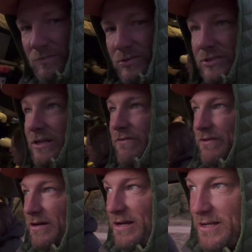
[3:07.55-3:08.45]
We just got to
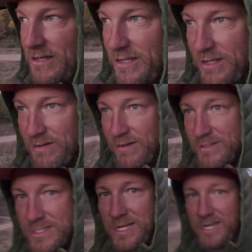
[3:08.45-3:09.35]
figure out how to get her
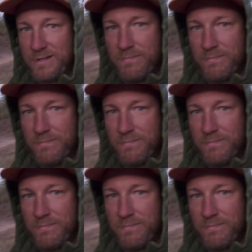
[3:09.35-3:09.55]
inside.